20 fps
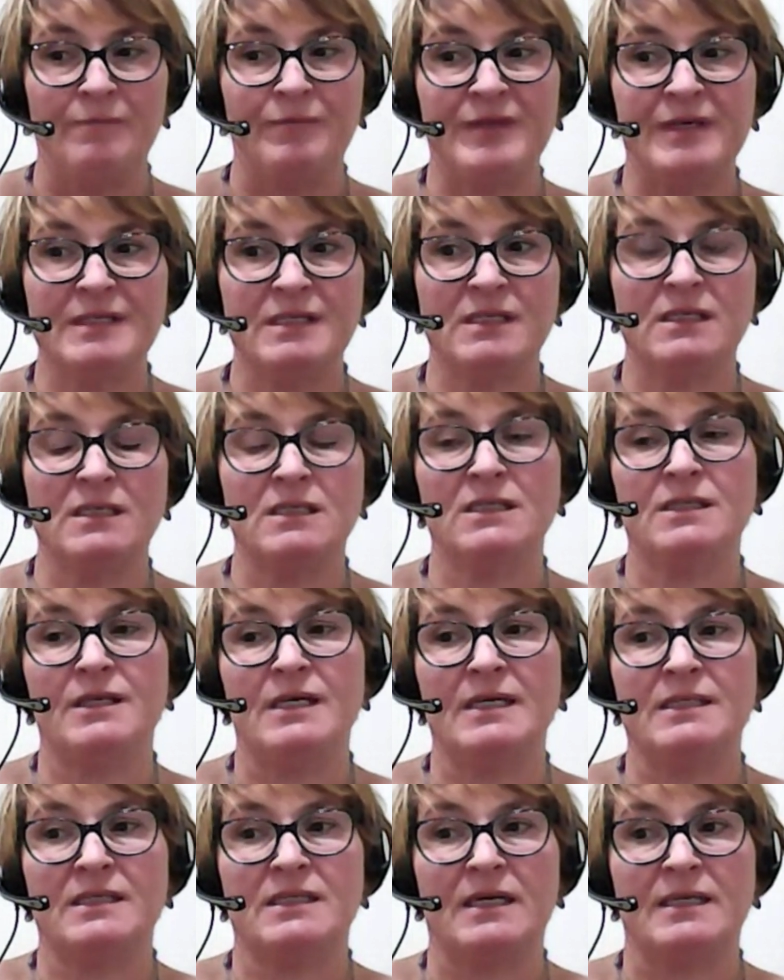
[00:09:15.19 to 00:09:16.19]
This is
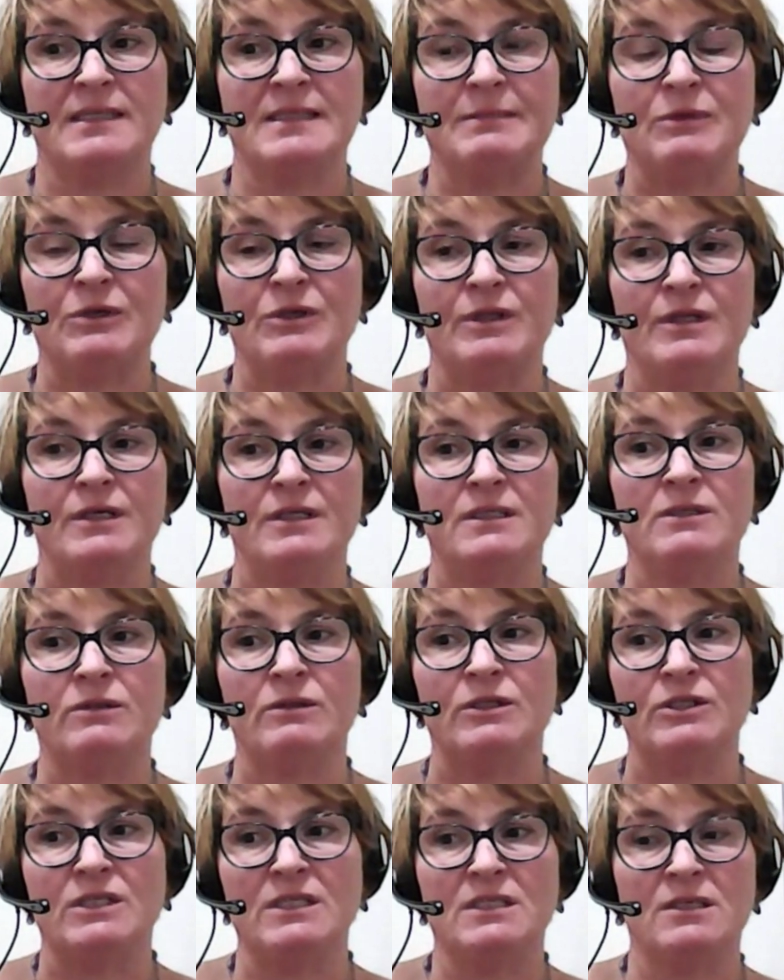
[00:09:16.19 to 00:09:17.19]
the assessment that
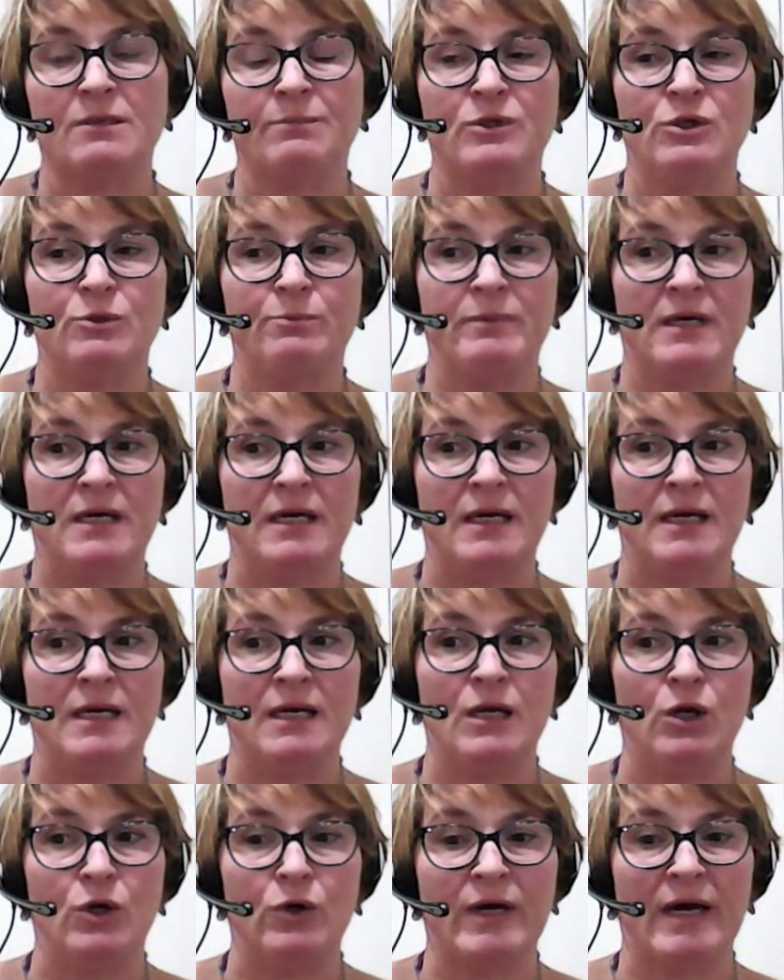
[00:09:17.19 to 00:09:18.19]
the
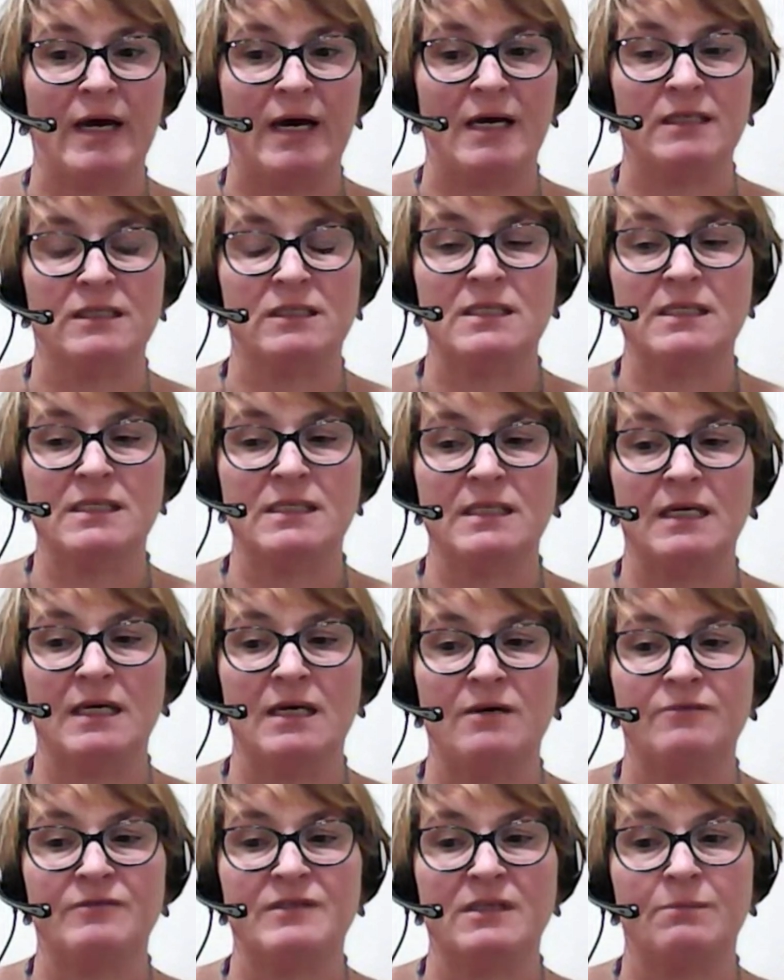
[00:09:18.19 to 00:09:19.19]
DWP look at to see
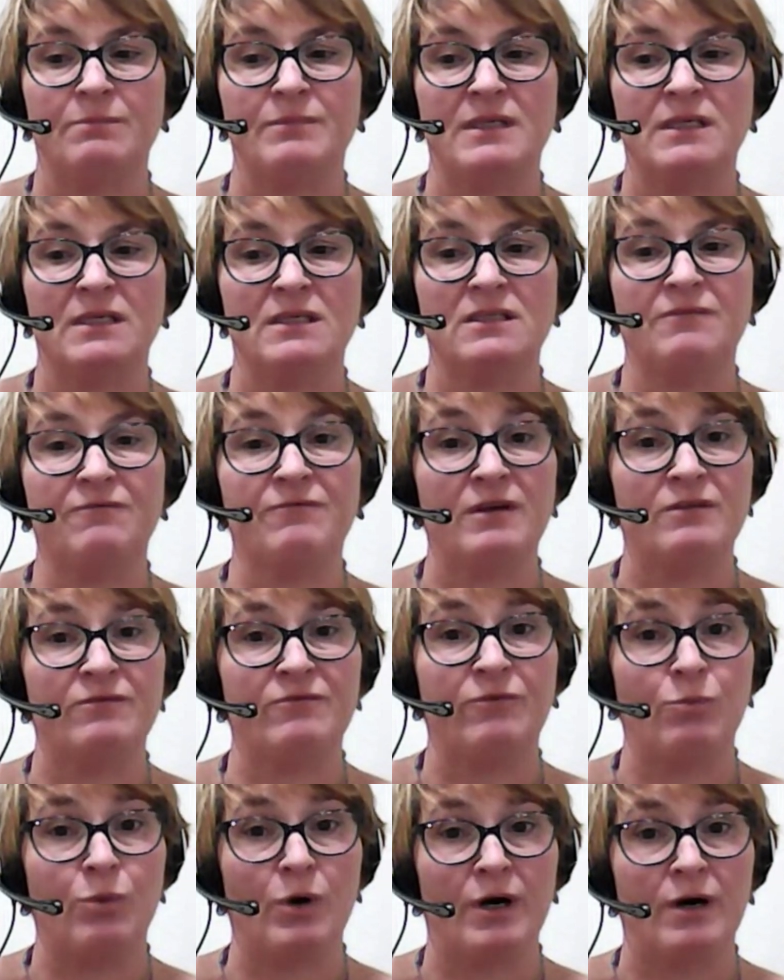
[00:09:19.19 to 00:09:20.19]
if somebody is fit
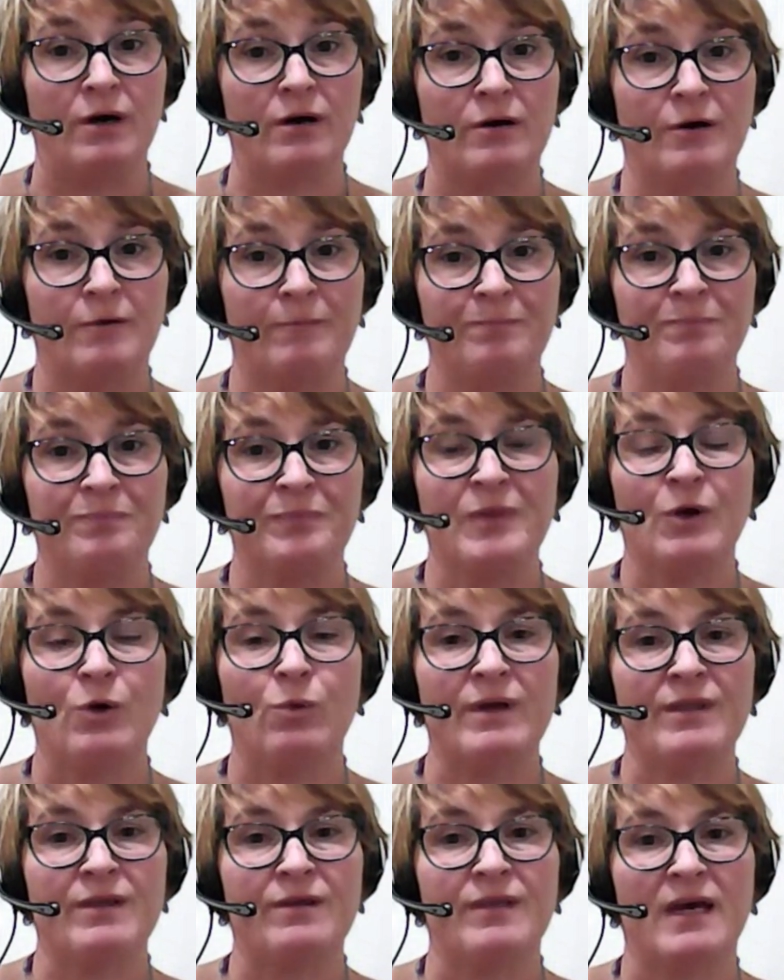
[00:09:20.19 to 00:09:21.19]
for work
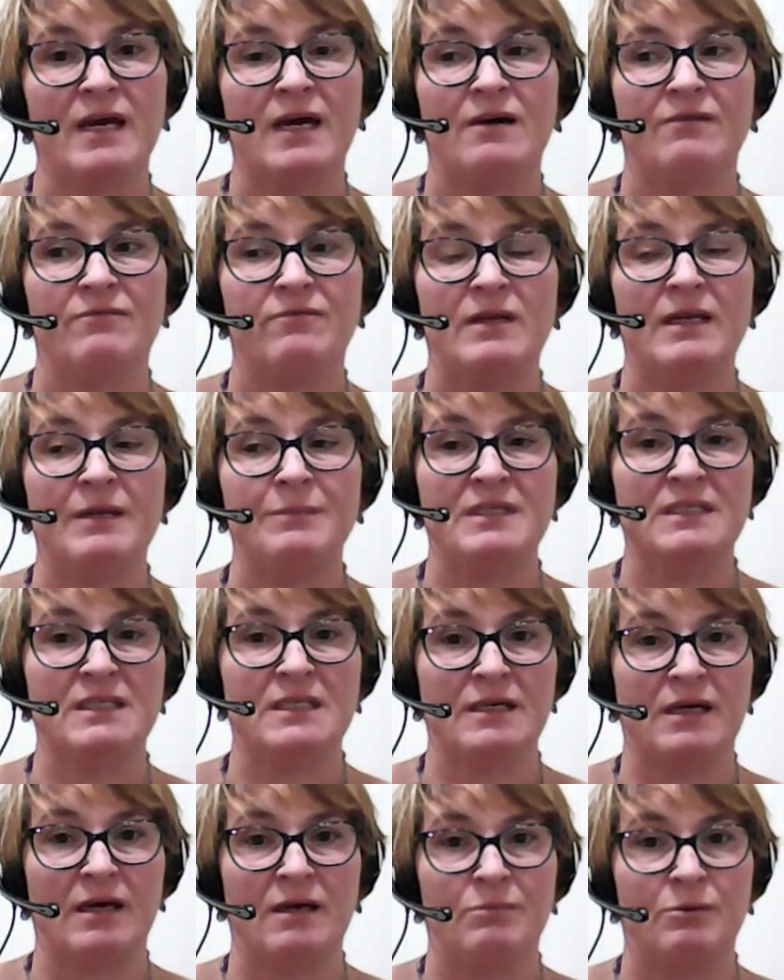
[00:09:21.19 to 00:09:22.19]
or whether they have
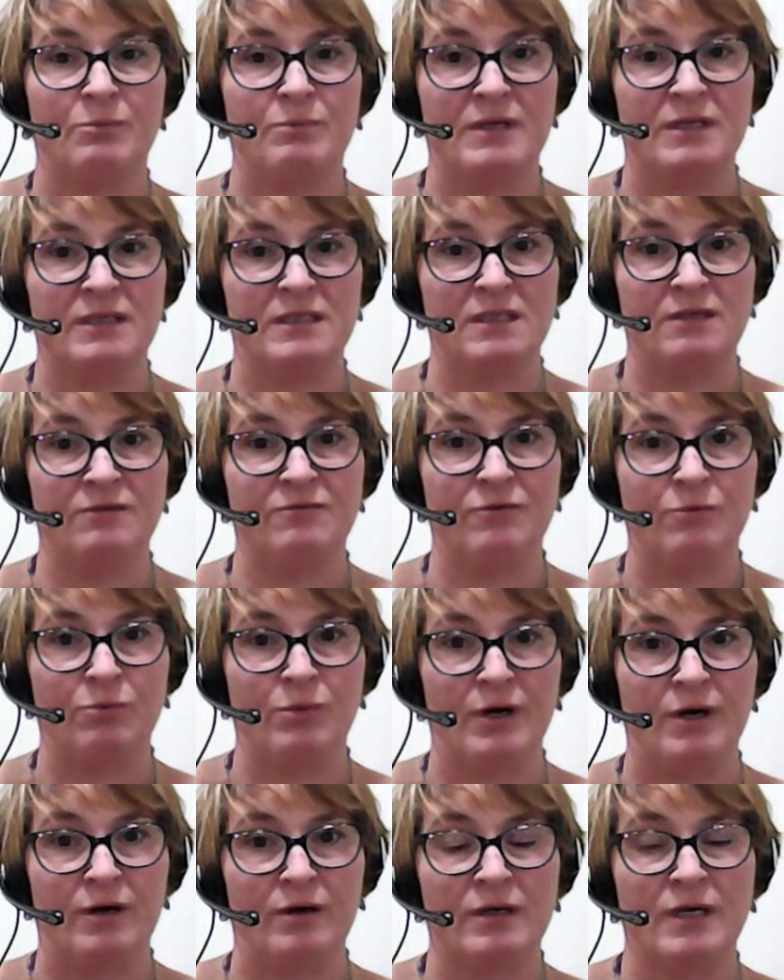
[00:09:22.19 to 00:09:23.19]
limited capability for
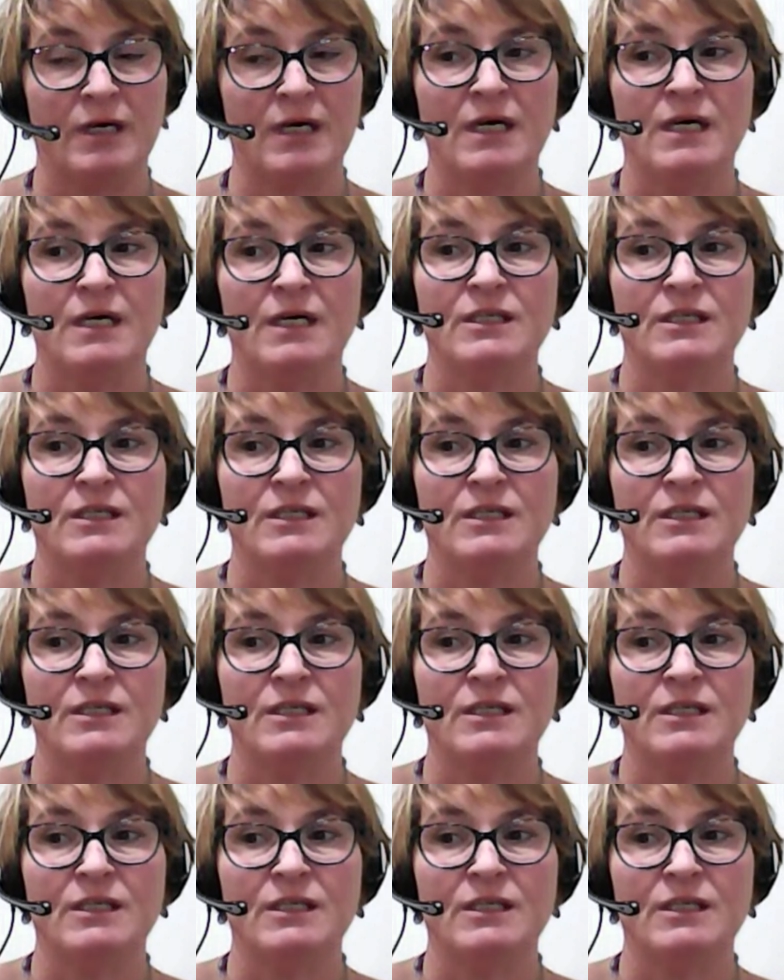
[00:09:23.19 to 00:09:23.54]
work.